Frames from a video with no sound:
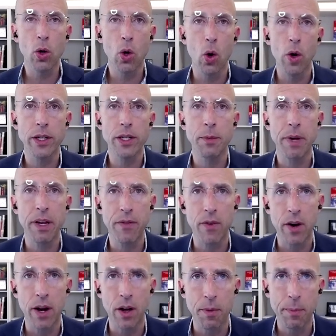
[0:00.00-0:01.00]
going to be
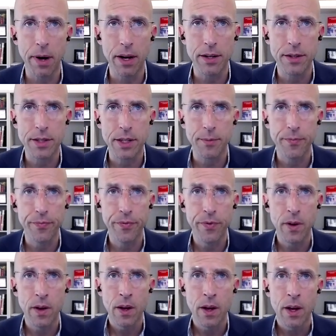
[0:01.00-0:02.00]
for health policy.
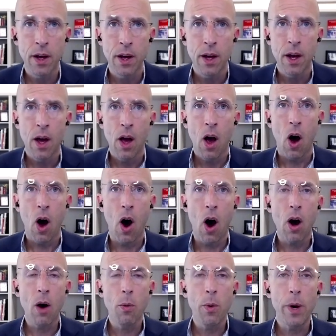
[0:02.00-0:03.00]

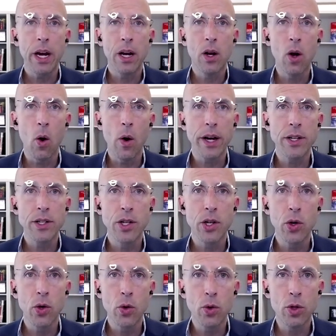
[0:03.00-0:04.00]
Are we going
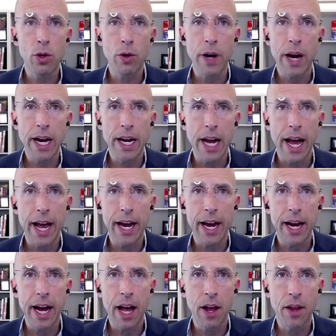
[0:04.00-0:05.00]
to create
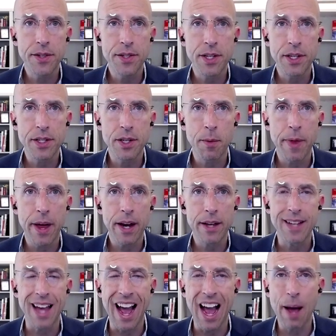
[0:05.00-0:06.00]
a health system that
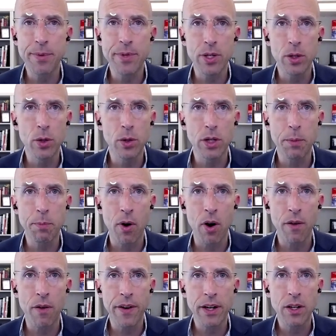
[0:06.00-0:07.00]
is absolutely
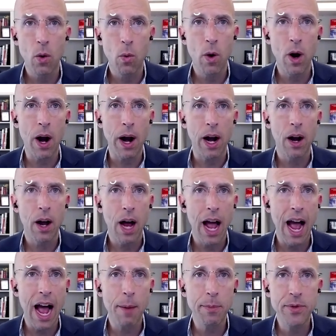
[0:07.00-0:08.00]
perfect, where
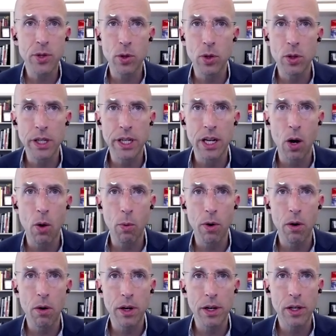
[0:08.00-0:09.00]
absolutely no
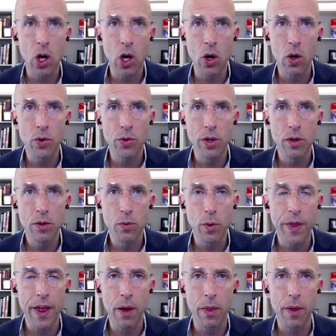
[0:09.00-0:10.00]
one goes
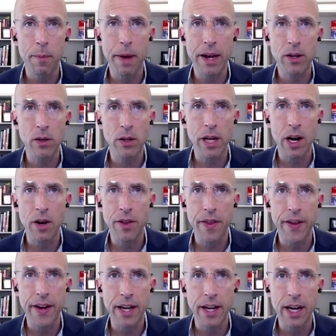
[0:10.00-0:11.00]
without the medical care that
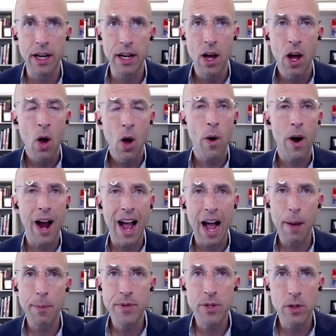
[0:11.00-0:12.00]
they need, where
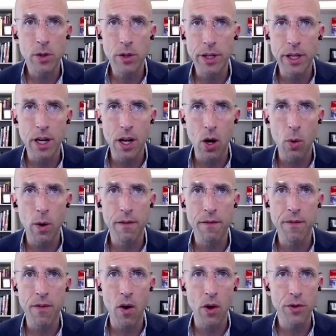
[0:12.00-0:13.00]
absolutely no one
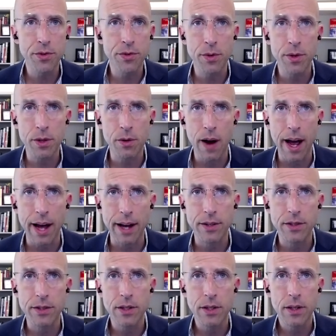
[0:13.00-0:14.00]
falls through the
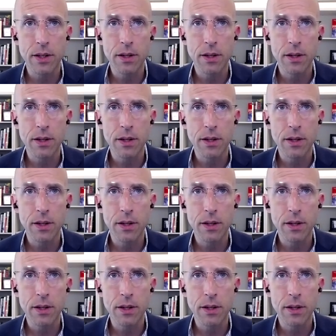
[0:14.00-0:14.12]
cracks?